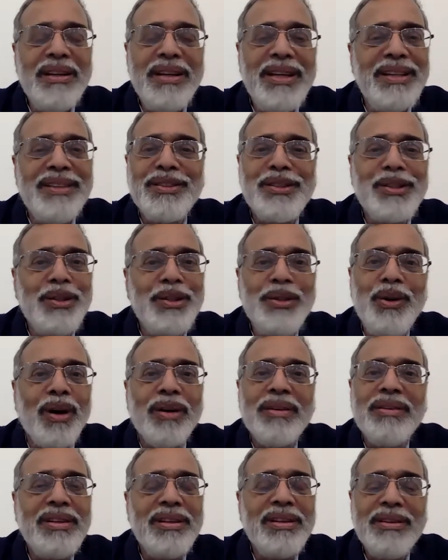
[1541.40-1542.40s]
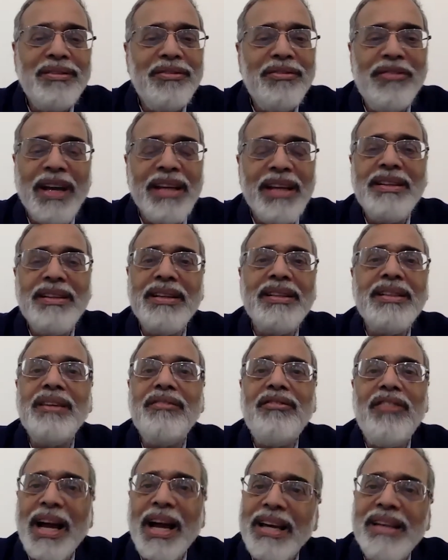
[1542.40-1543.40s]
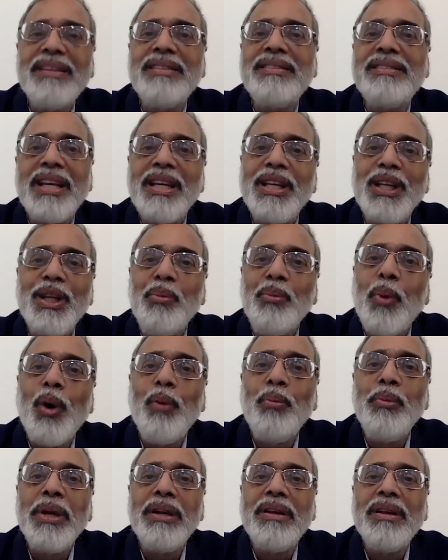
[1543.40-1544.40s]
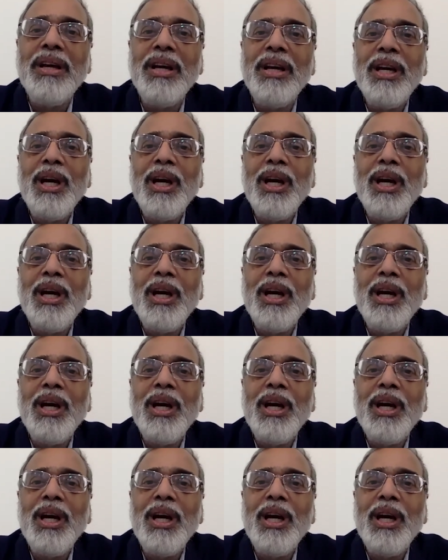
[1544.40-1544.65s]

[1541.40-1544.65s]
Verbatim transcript: it's not fighting the virus at the moment,